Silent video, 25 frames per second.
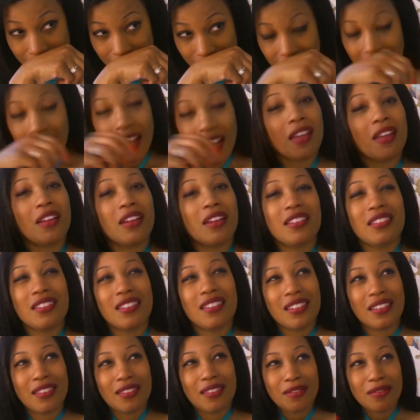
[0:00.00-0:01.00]
and
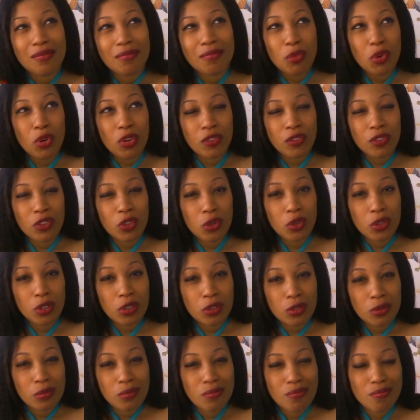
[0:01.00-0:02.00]
more
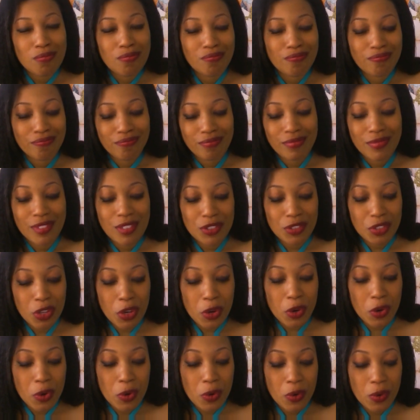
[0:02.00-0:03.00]
floral.
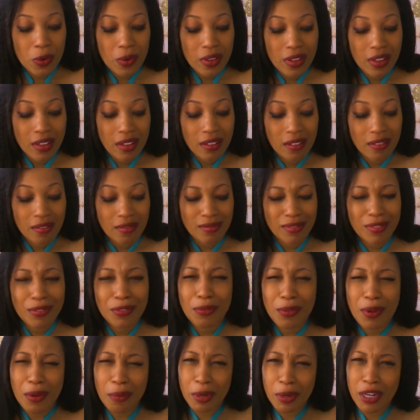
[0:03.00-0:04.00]
So
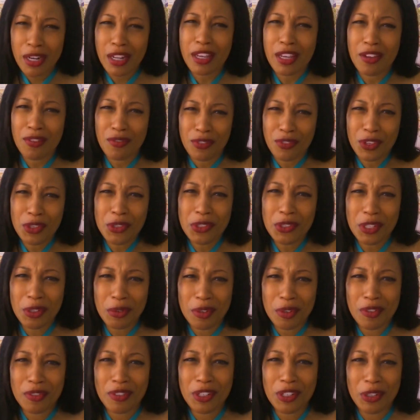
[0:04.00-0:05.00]
pretty confusing
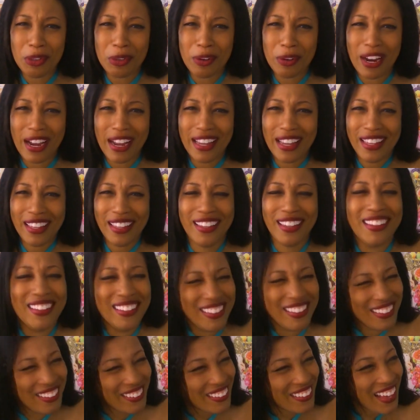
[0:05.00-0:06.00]
review, right?
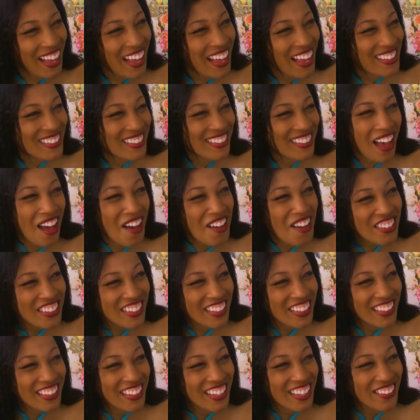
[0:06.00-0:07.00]
You guys
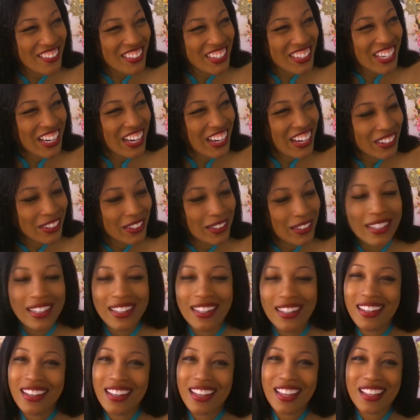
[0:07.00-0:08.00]
comment, let me know,
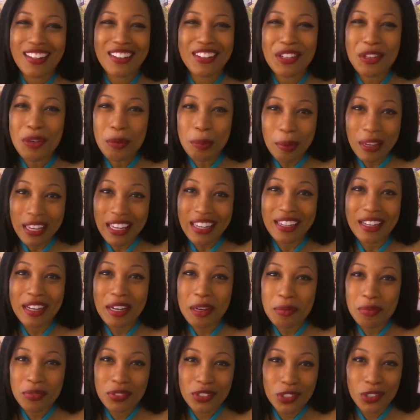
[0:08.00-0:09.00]
do you pick
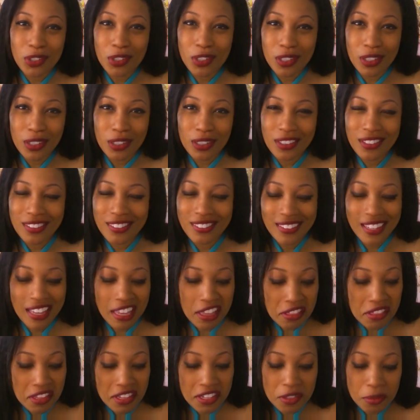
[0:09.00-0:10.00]
up floral
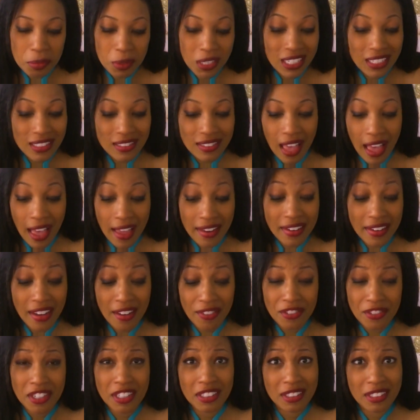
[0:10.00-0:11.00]
in this? Because I
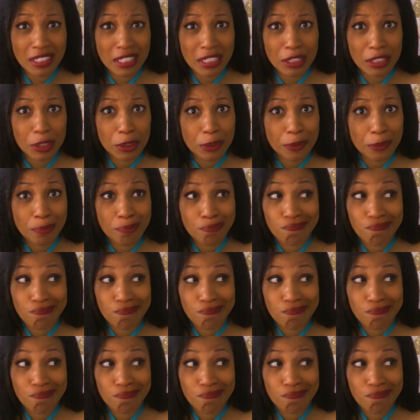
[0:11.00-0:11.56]
definitely do.